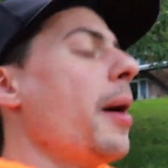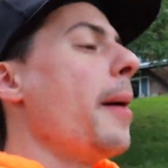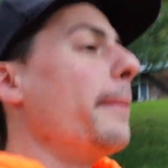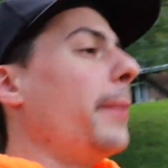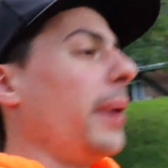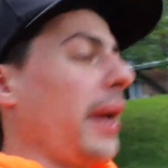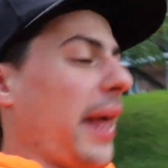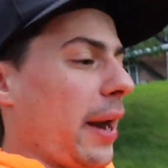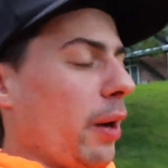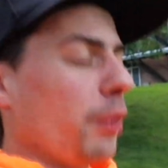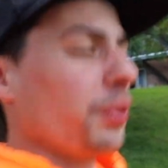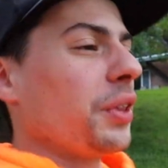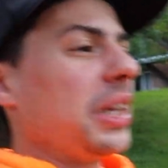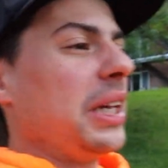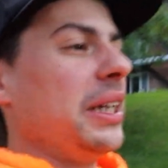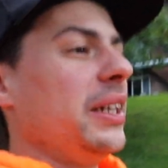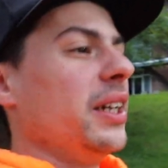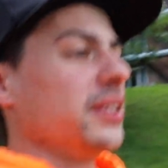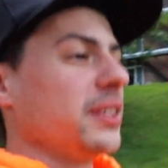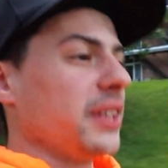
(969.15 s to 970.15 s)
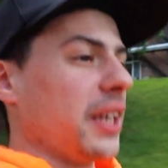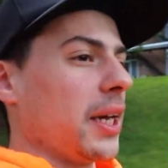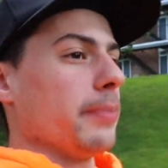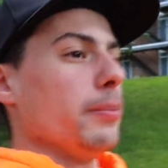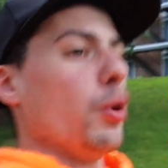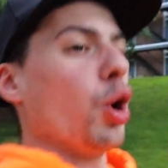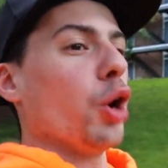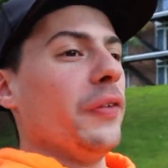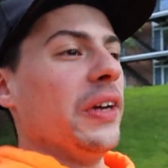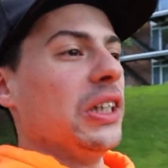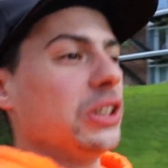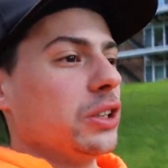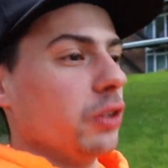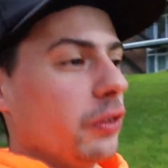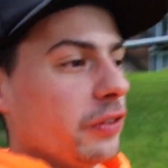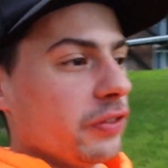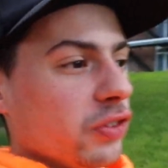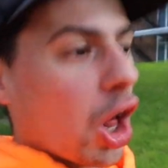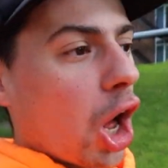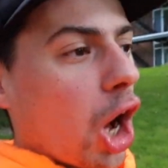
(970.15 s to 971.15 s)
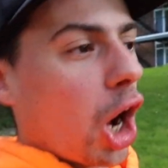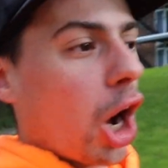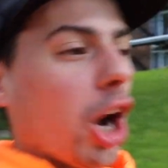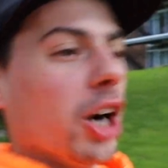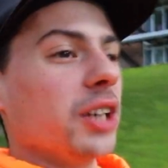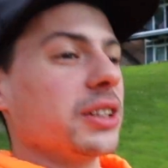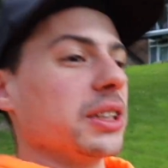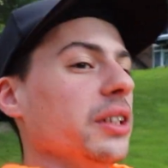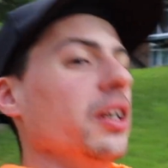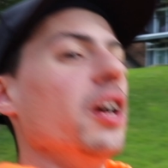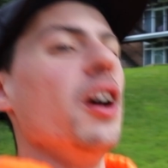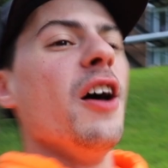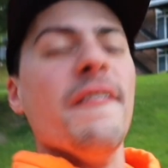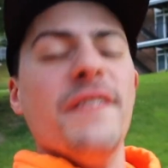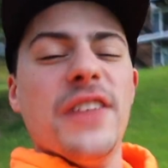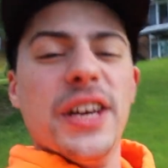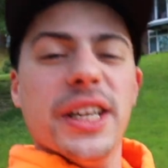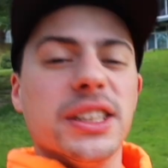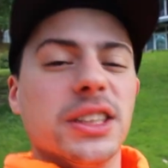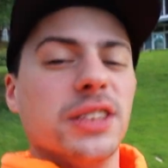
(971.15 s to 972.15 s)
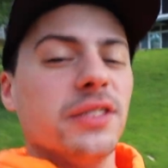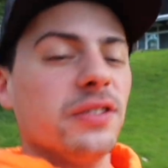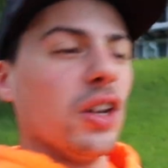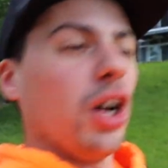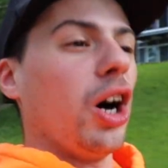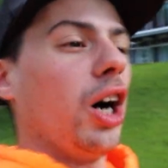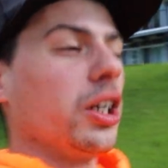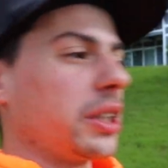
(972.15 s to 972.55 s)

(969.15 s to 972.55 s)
but I don't think he does like motivational vlogs and fitness vlogs.